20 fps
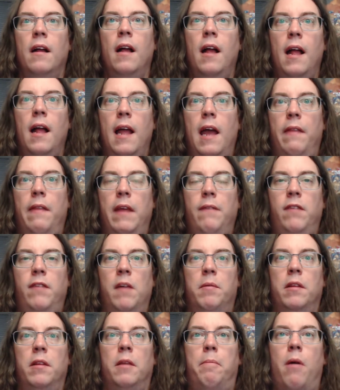And they've
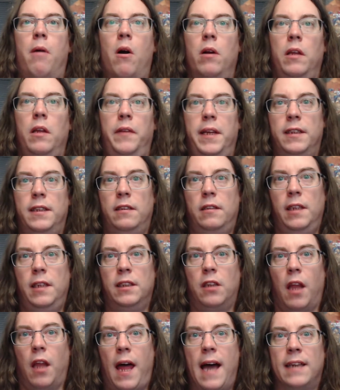given the party these
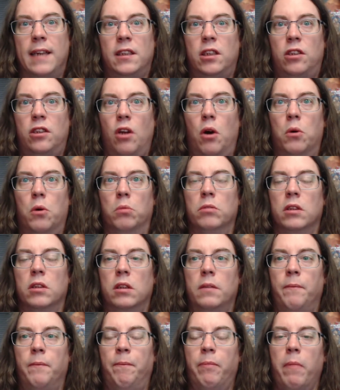glass
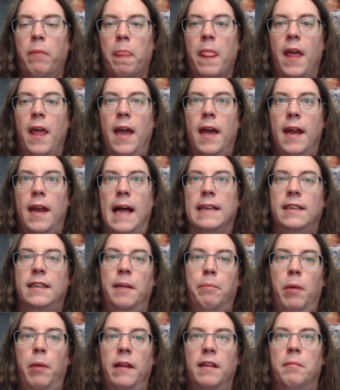stones. And as they
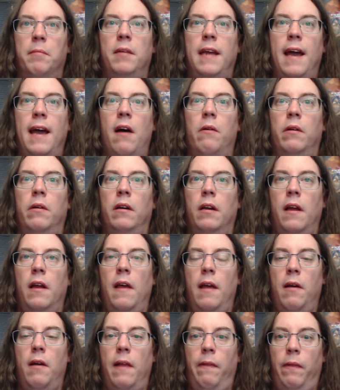bring them down,
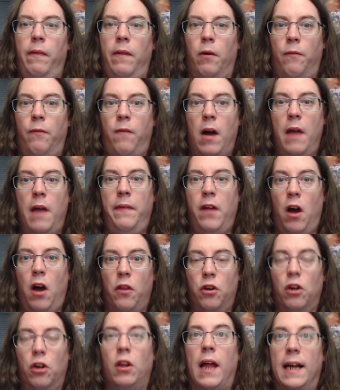they'll find
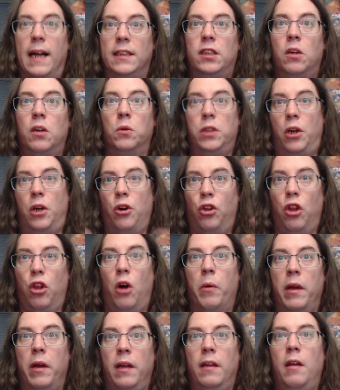other glass stones that are
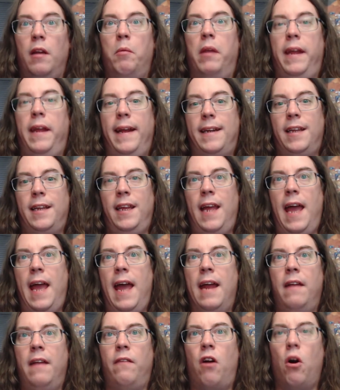glowing. And when they get to the
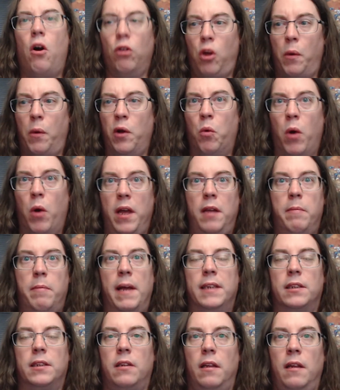end, they're all glowing white,
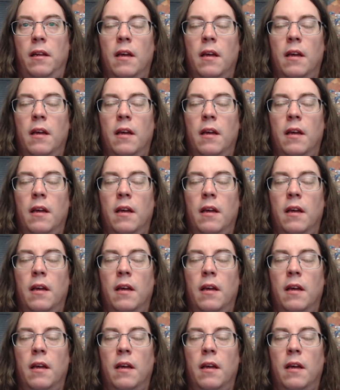basically.